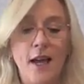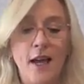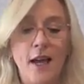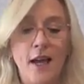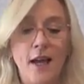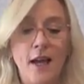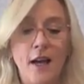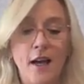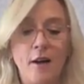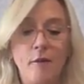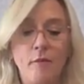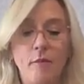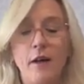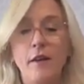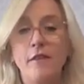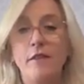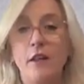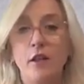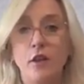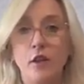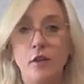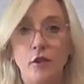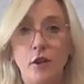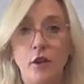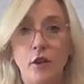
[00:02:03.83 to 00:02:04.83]
and
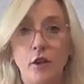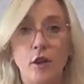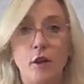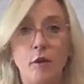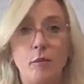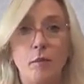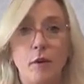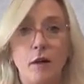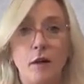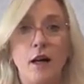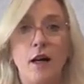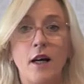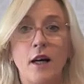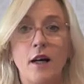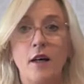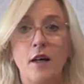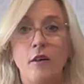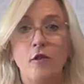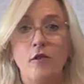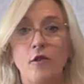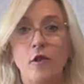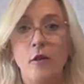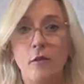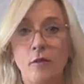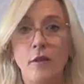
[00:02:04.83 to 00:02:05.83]
then you've got to apply
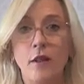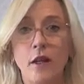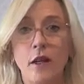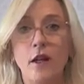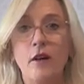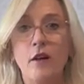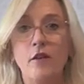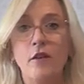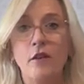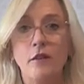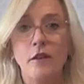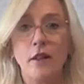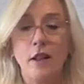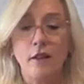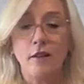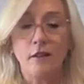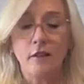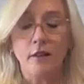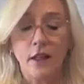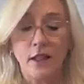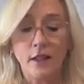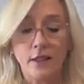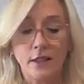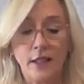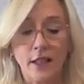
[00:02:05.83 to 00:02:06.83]
from there, and
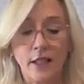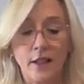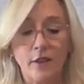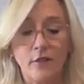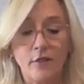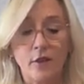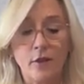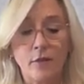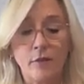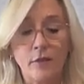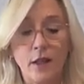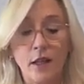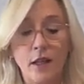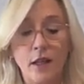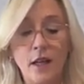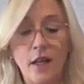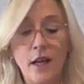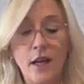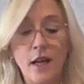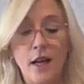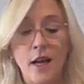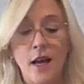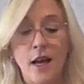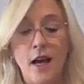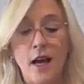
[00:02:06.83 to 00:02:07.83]
then they take it from there.